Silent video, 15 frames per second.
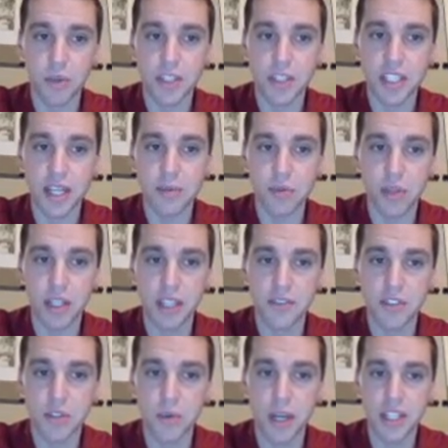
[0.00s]
What times what
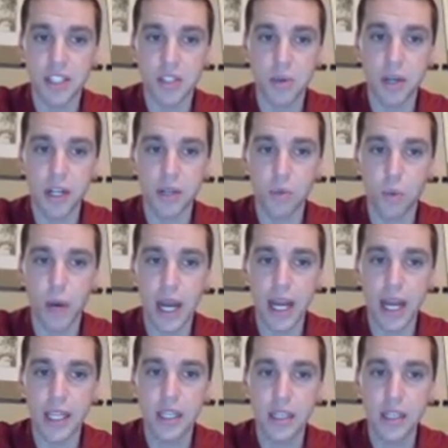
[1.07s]
gives you y squared,
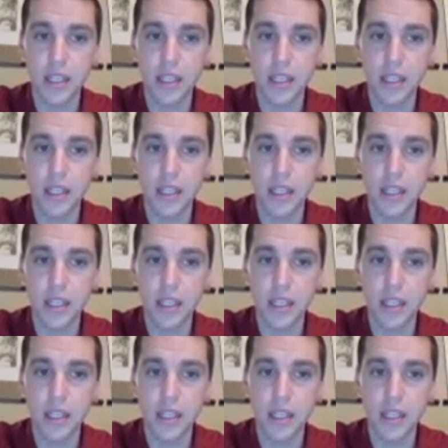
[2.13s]
y,